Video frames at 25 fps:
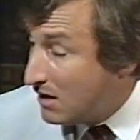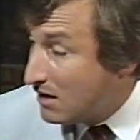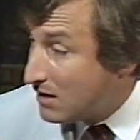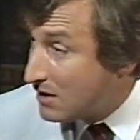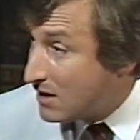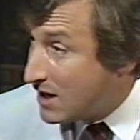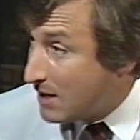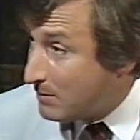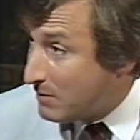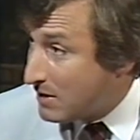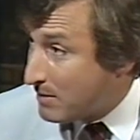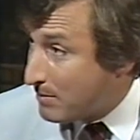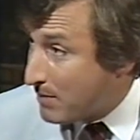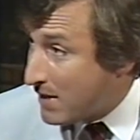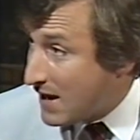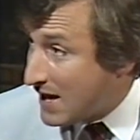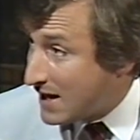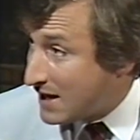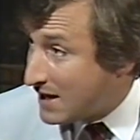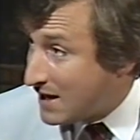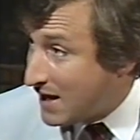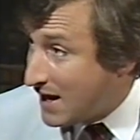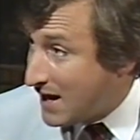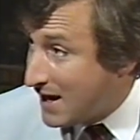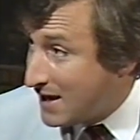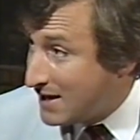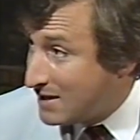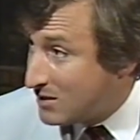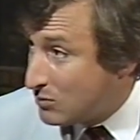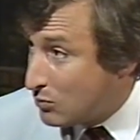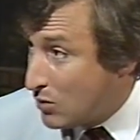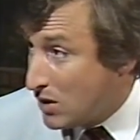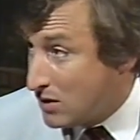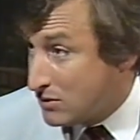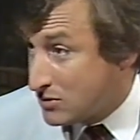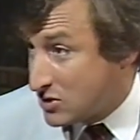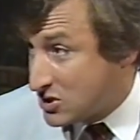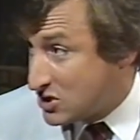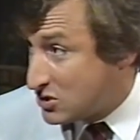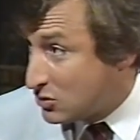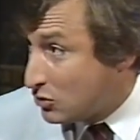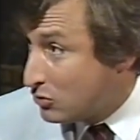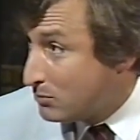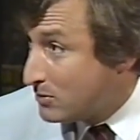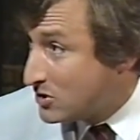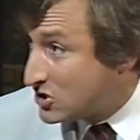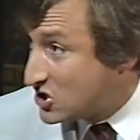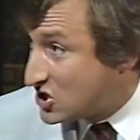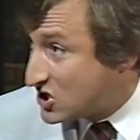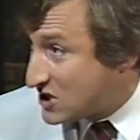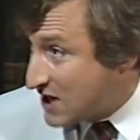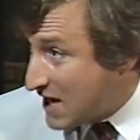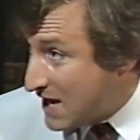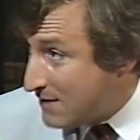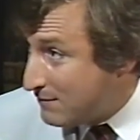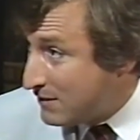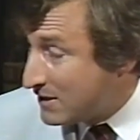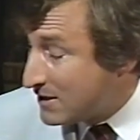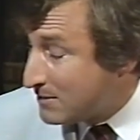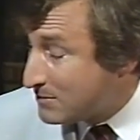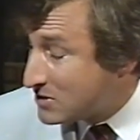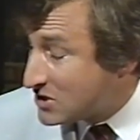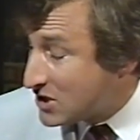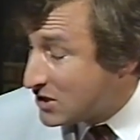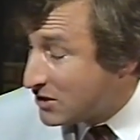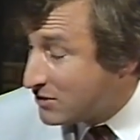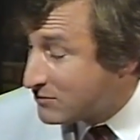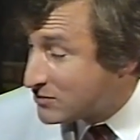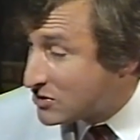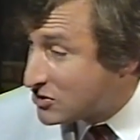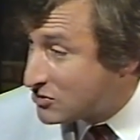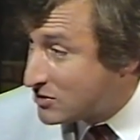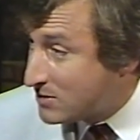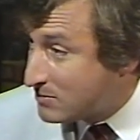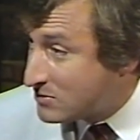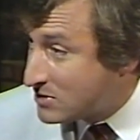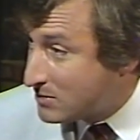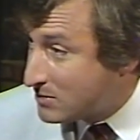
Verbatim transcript: coming back and, well, almost saving themselves a trip to